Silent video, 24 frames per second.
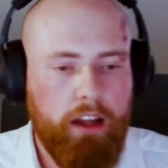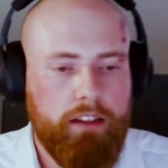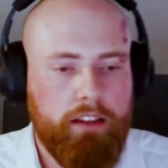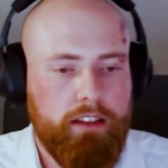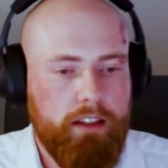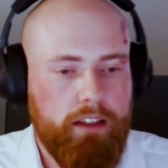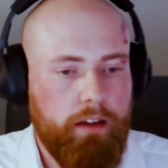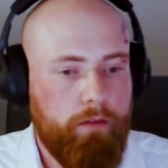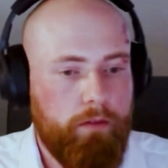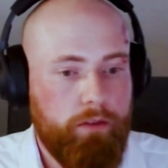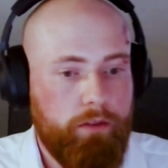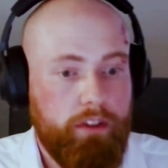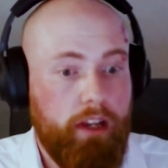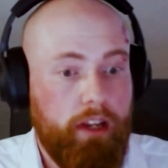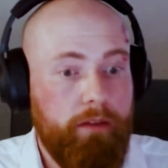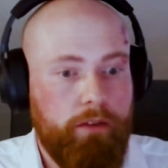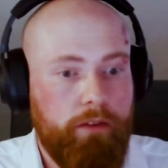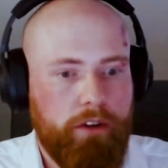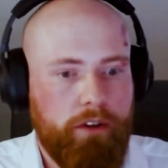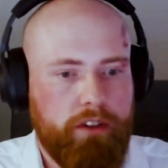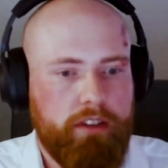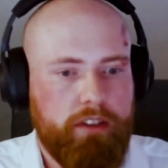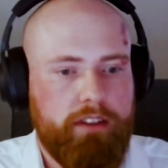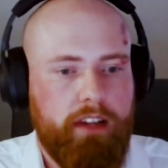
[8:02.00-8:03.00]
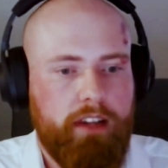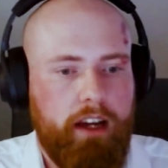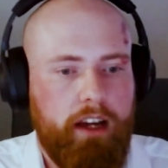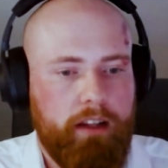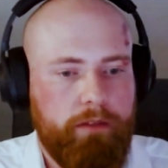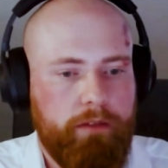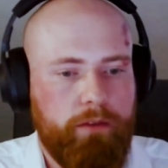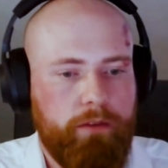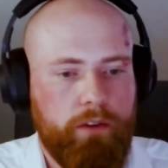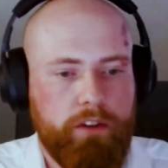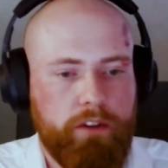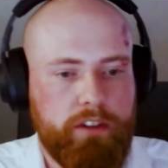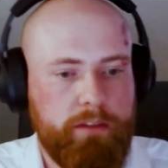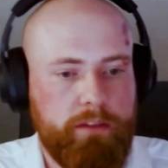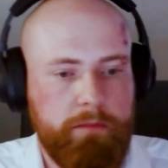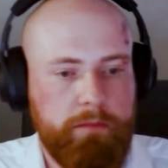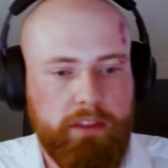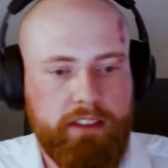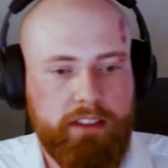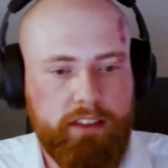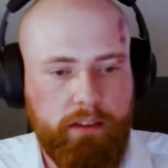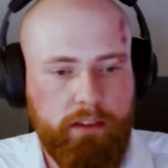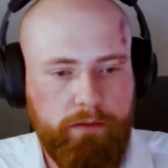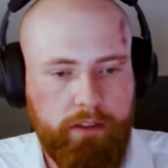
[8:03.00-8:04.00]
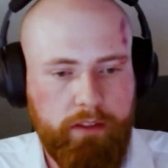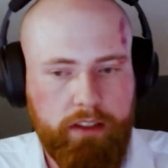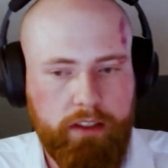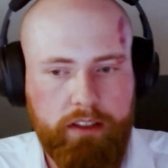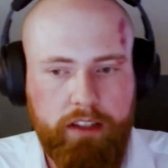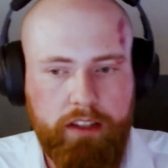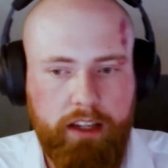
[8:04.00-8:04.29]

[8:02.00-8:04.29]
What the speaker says: they were designed for a specific